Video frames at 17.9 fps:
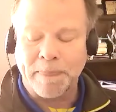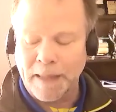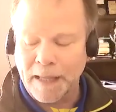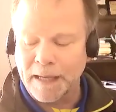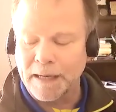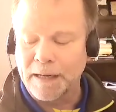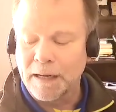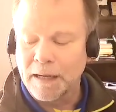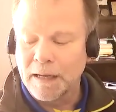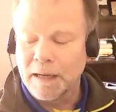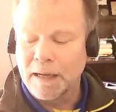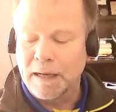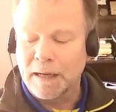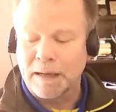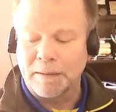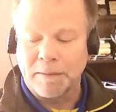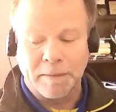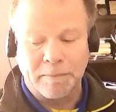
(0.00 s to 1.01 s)
And
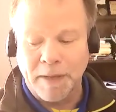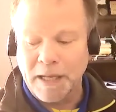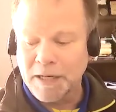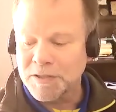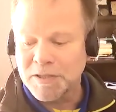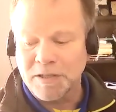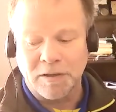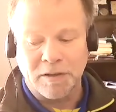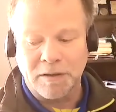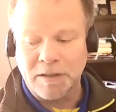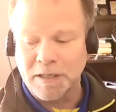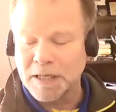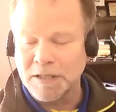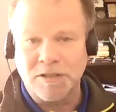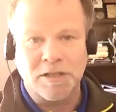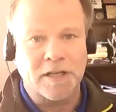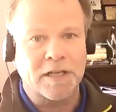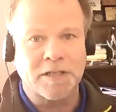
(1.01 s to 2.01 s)
uh, in medicine,
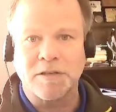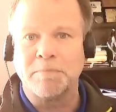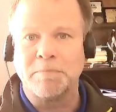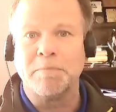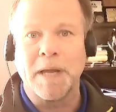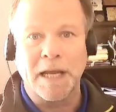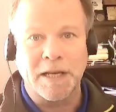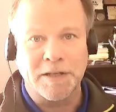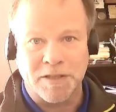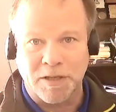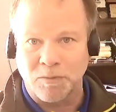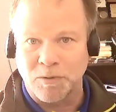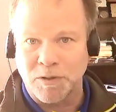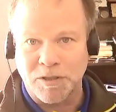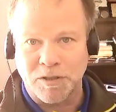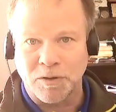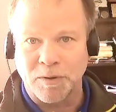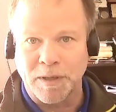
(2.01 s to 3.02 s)
it's it's amazing
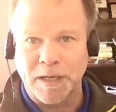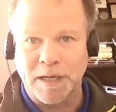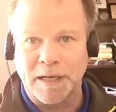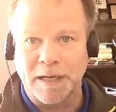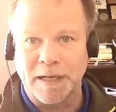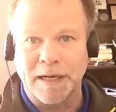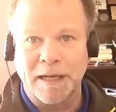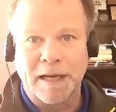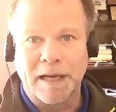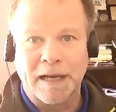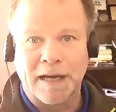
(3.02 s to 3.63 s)
what's going on.